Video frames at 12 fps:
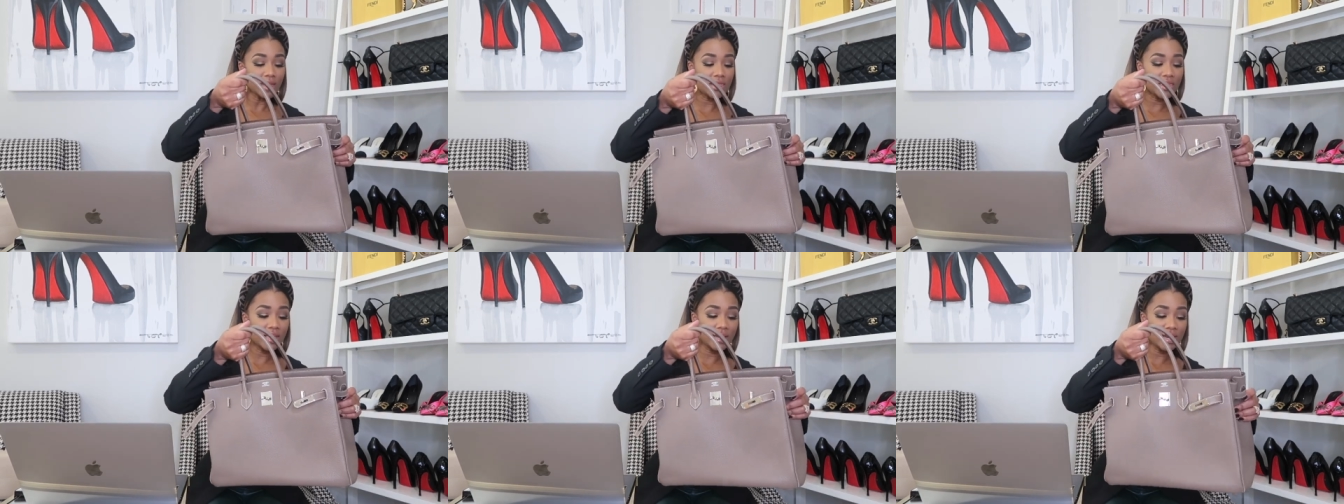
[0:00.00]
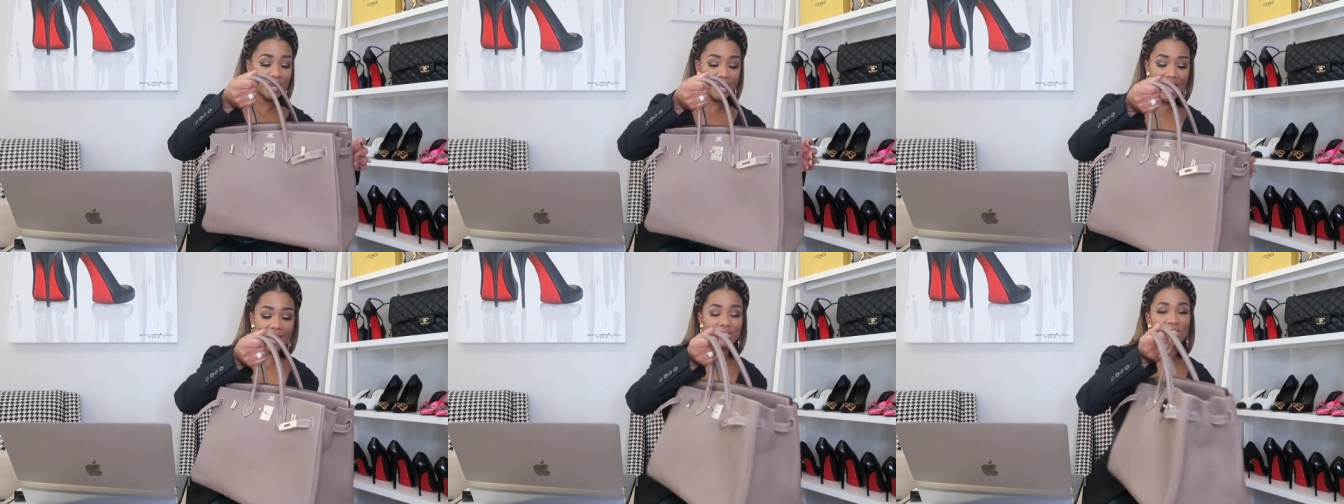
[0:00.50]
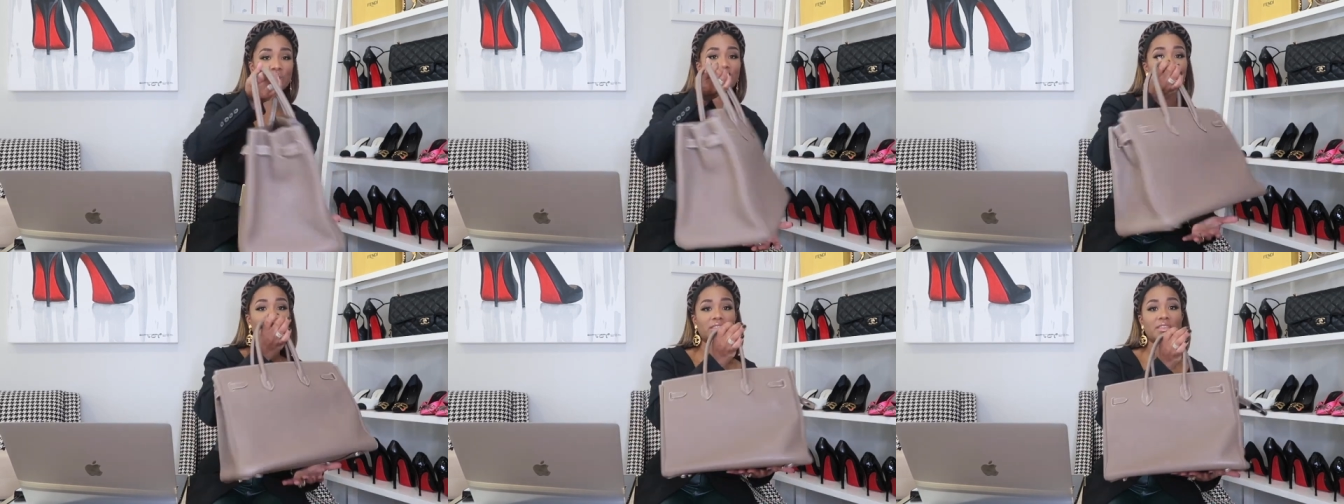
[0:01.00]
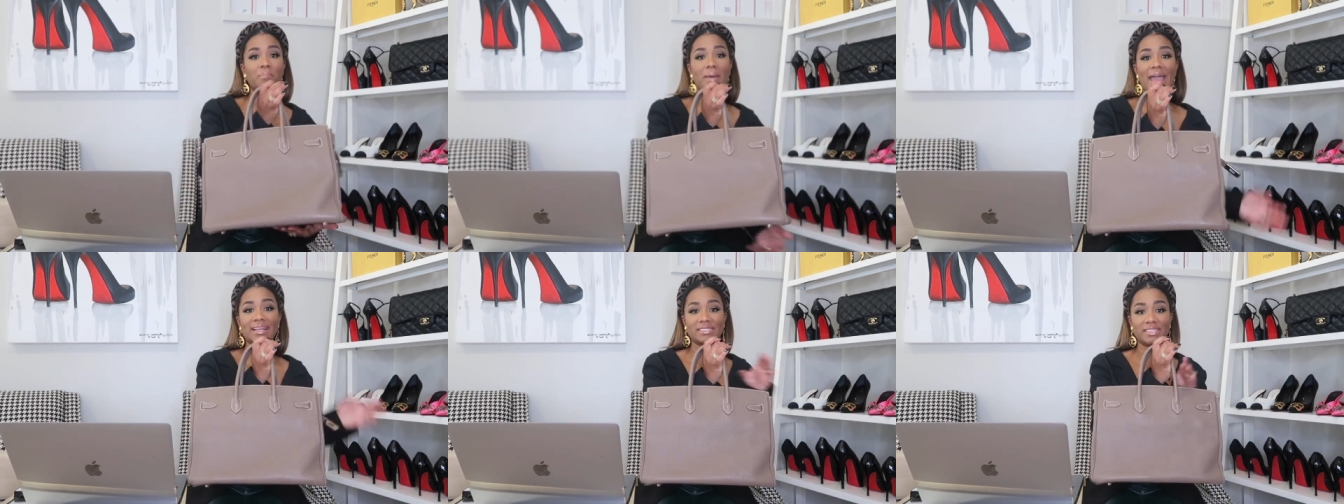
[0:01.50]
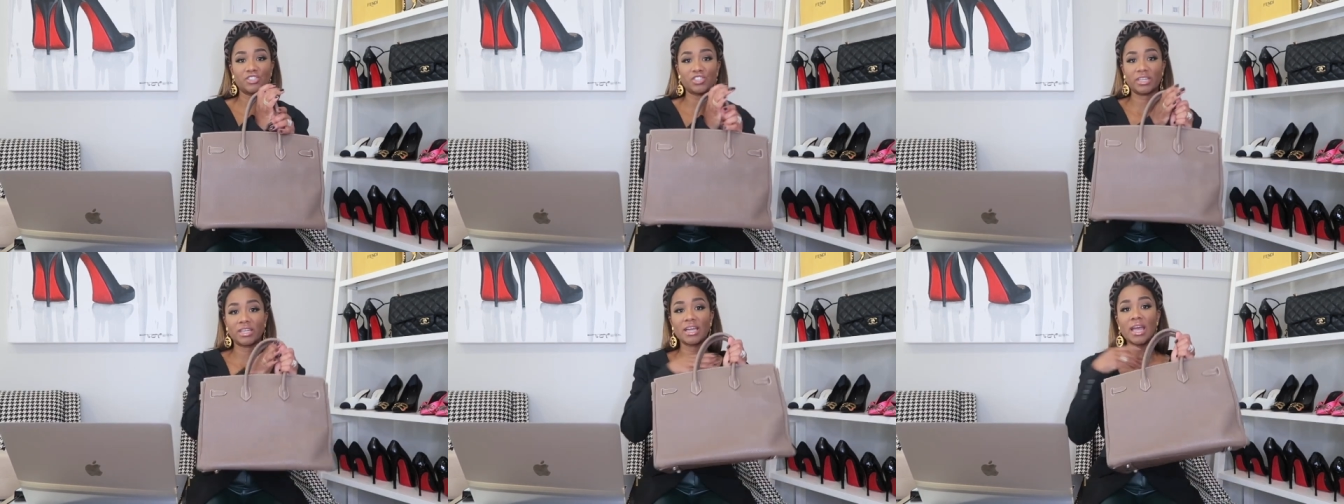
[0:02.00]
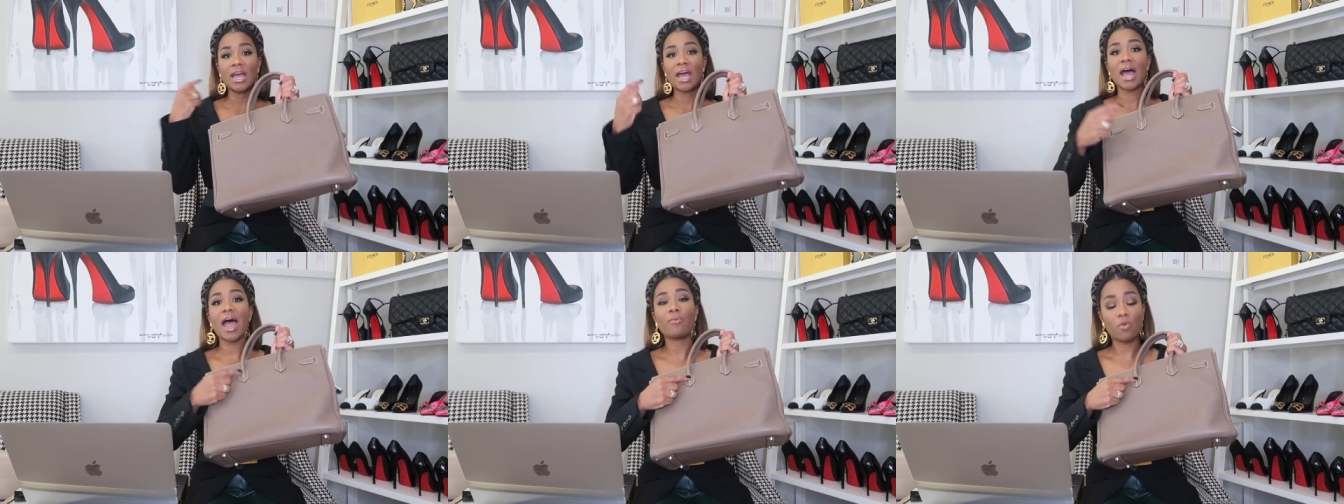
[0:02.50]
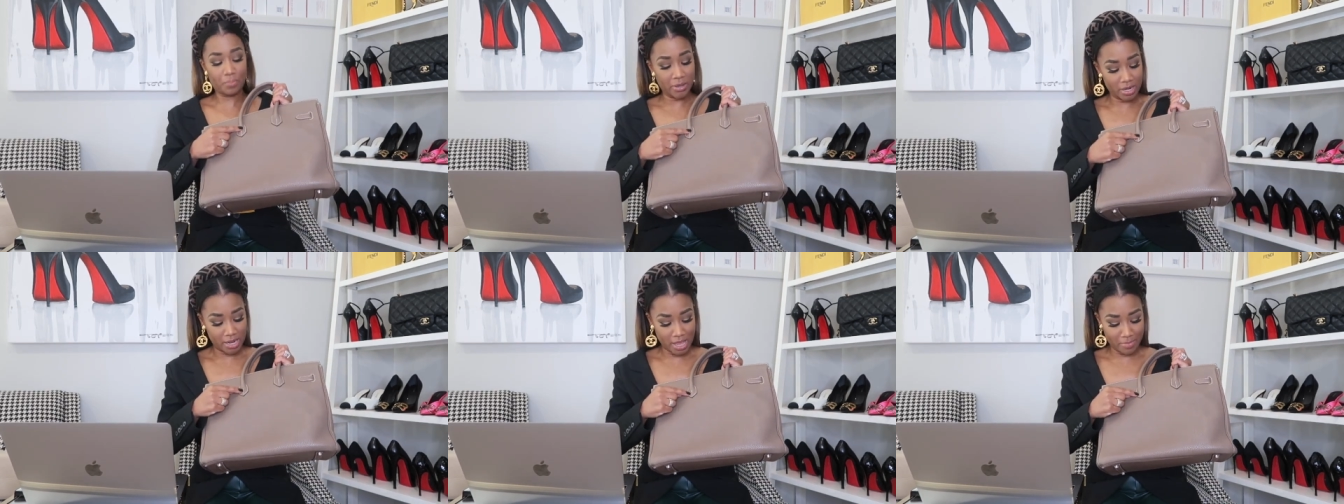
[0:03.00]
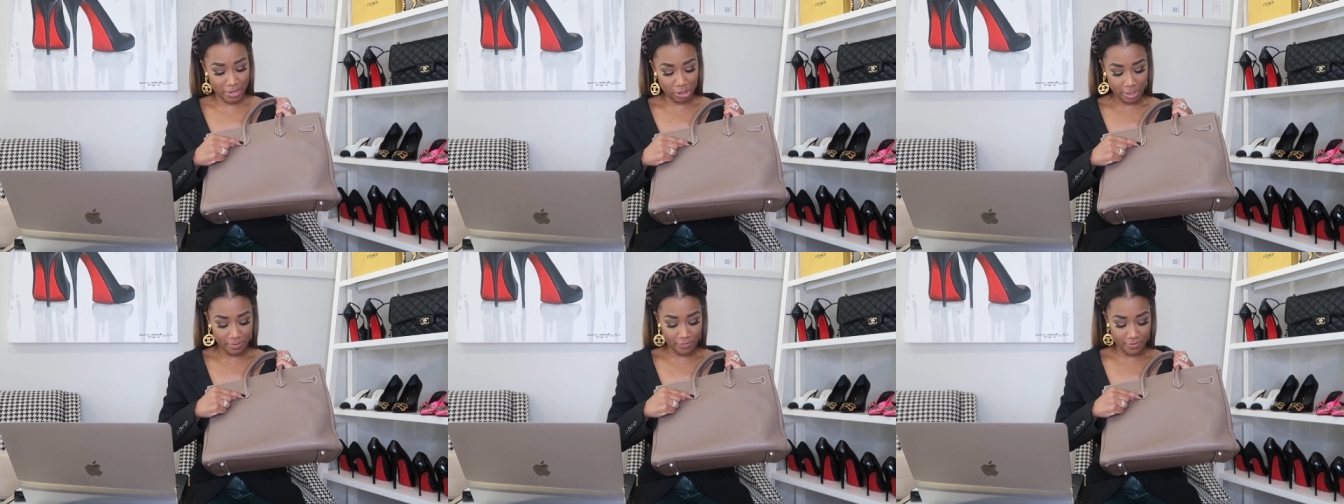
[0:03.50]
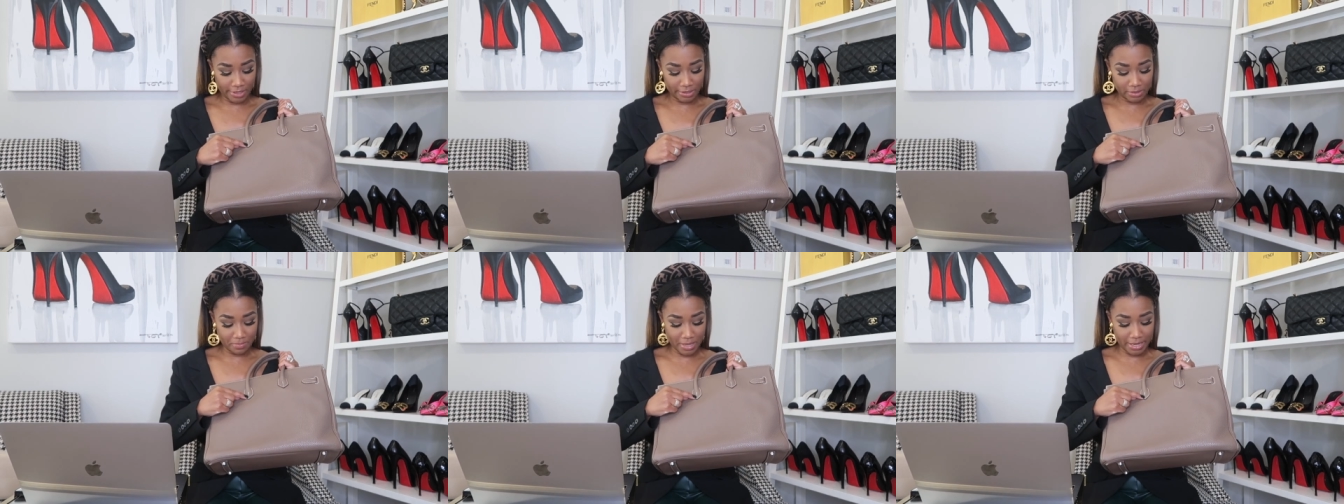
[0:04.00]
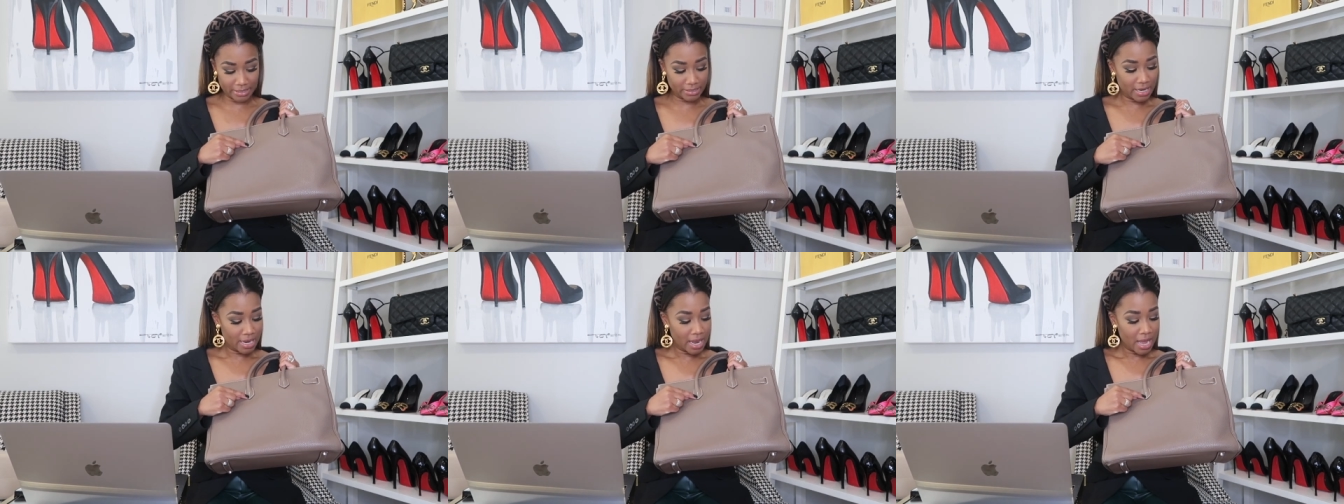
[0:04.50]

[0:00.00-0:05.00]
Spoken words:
Then next with the back stitching, I will put an image up of this, but